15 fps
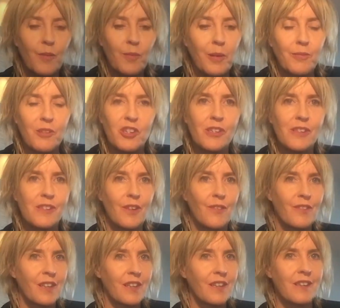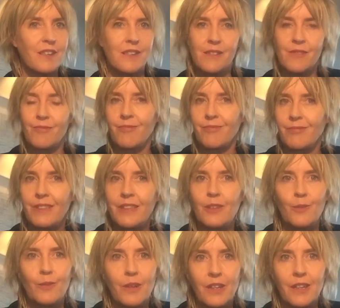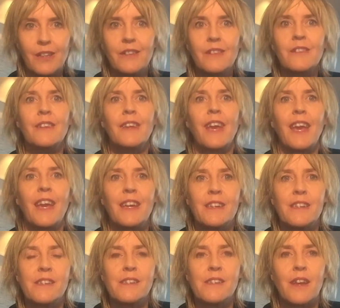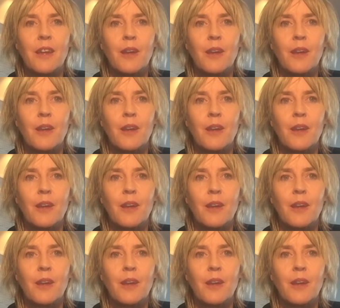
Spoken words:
for publishers over the last little while, and